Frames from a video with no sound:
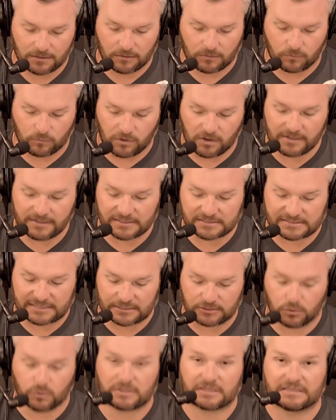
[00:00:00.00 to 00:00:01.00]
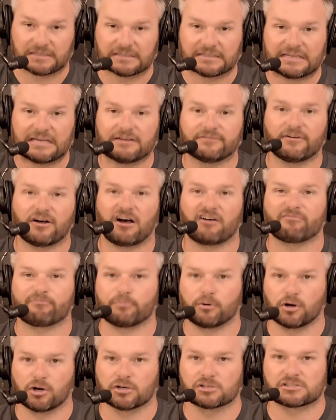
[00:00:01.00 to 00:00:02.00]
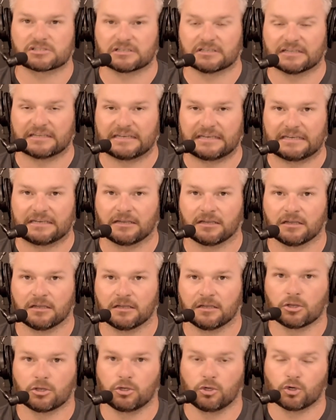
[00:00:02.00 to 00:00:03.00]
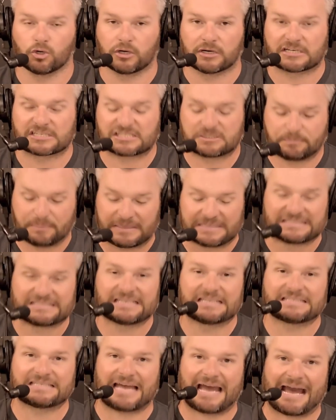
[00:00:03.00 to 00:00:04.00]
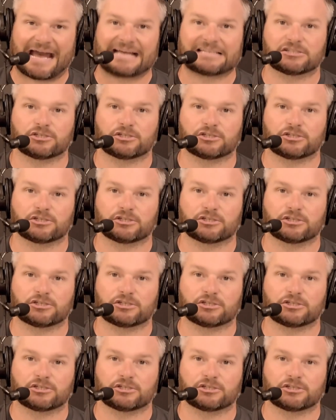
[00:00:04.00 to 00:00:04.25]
One is that you can live off personally your expenses as